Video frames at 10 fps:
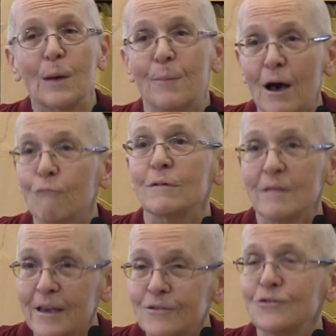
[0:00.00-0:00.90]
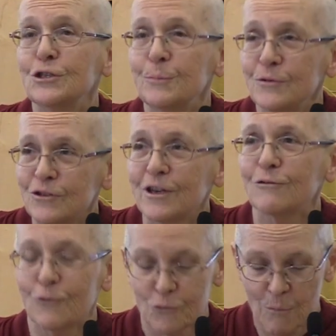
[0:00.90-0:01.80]
about relationship in
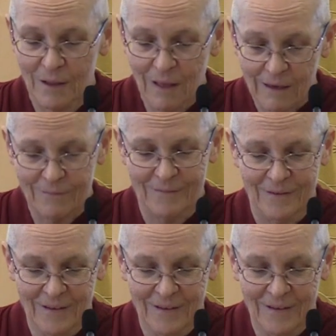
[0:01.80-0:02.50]
general through my life